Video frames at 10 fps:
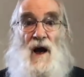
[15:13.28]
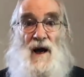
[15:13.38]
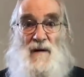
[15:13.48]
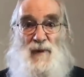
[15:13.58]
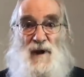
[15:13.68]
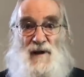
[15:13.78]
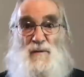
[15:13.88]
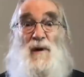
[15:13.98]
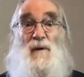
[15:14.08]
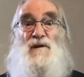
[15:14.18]
complex.
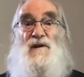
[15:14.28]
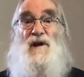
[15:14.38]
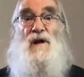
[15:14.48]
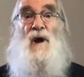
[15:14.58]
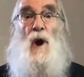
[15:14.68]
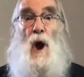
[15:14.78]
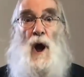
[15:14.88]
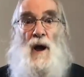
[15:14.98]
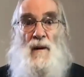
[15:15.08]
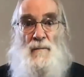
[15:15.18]
Why do I say
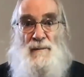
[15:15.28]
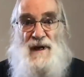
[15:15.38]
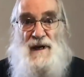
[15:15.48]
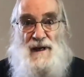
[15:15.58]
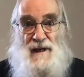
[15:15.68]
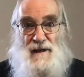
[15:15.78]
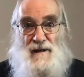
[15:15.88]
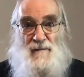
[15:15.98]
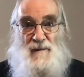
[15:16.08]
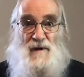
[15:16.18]

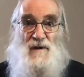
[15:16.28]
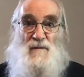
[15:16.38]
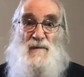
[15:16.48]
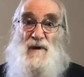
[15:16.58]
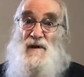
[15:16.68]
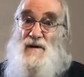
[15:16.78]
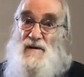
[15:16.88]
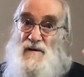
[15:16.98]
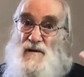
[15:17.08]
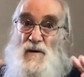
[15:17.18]
media? Because media
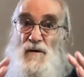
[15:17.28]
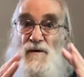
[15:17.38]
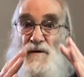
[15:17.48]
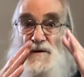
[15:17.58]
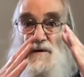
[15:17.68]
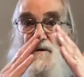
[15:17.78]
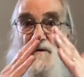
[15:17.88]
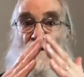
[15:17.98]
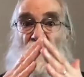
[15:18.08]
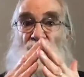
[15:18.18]
is the
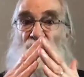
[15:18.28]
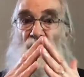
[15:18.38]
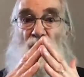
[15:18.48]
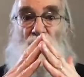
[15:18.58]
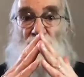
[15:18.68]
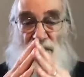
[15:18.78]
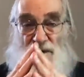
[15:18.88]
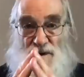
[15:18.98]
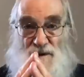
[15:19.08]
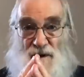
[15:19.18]
cornerstone, all
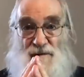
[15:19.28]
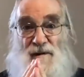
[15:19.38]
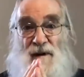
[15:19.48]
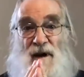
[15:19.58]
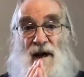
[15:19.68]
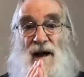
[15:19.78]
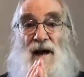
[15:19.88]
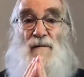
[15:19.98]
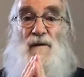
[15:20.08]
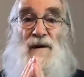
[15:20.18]
this stuff.
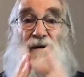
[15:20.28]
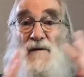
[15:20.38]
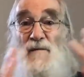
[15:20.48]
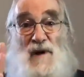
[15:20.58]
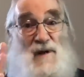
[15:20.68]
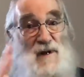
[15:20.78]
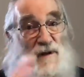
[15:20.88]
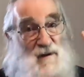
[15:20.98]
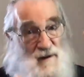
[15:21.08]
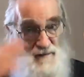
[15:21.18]
And without the
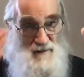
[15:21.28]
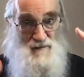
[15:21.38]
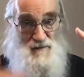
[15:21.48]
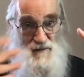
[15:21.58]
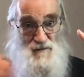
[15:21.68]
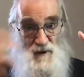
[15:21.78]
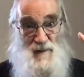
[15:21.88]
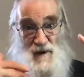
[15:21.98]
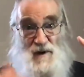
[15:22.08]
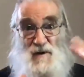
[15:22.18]
media
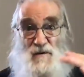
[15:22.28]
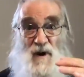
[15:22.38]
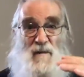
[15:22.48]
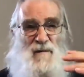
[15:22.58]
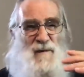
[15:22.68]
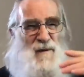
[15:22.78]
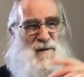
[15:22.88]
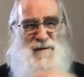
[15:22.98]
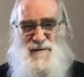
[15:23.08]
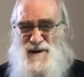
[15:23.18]
drumming this drum for
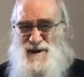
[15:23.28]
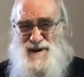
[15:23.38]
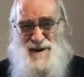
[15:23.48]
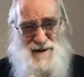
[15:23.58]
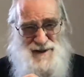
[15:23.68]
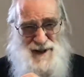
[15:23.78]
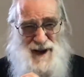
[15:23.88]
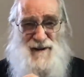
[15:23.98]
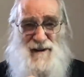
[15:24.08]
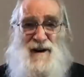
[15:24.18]
3 years
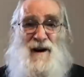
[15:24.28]
now,